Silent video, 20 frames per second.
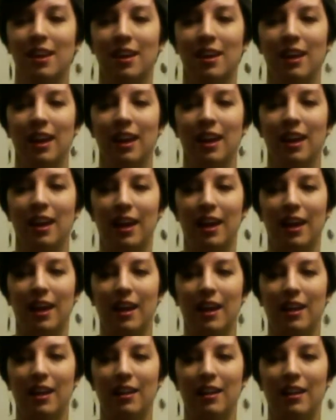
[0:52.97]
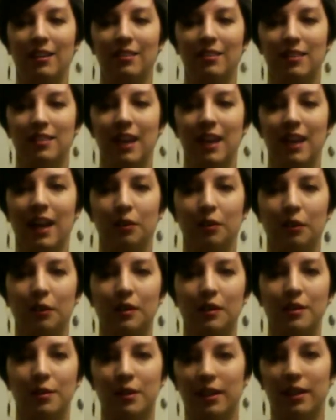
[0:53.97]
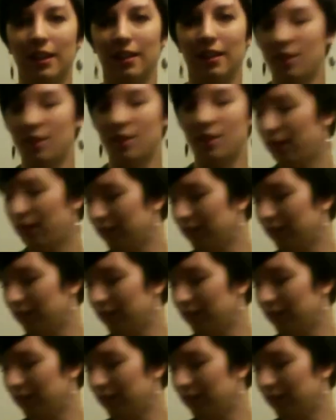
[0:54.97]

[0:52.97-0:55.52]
And yeah, Laura, do you want to kick us off?